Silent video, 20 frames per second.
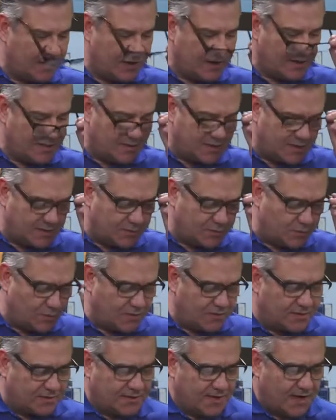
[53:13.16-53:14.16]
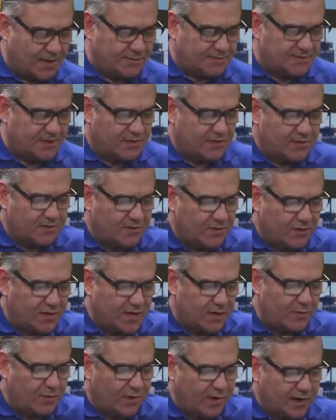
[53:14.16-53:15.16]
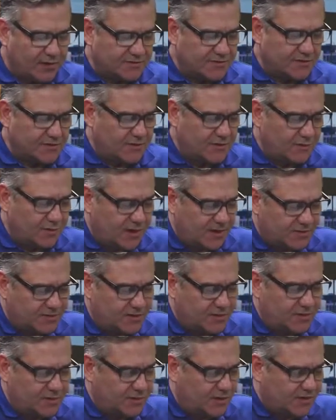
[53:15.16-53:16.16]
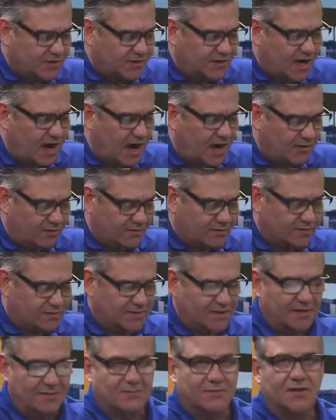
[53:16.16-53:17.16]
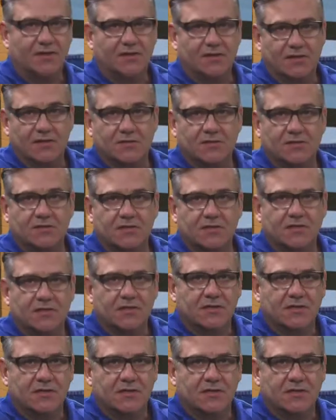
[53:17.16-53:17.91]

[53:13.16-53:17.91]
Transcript: These were the top-selling cookie brands in the U S in U S dollars in millions.